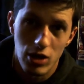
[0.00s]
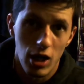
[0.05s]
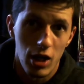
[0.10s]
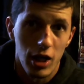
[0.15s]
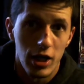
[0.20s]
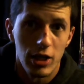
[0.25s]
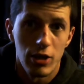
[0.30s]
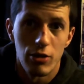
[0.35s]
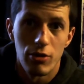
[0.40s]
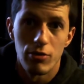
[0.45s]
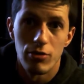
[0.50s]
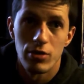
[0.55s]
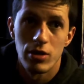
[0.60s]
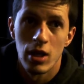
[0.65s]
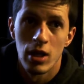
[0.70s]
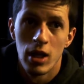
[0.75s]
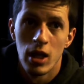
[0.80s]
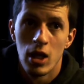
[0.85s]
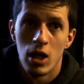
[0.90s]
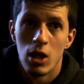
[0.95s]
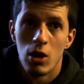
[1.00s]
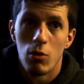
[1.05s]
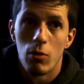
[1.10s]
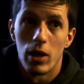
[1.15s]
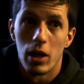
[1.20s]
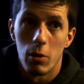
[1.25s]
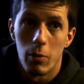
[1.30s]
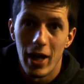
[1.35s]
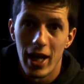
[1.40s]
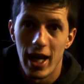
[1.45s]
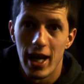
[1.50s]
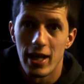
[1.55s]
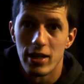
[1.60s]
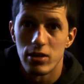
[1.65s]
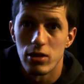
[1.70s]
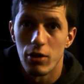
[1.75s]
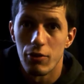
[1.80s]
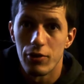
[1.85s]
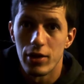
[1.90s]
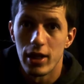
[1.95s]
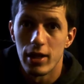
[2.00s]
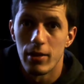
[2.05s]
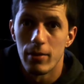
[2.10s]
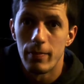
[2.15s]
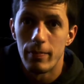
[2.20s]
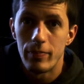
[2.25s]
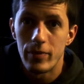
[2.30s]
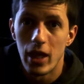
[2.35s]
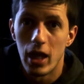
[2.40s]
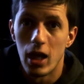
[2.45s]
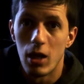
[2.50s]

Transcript: gun I used when I went airsofting,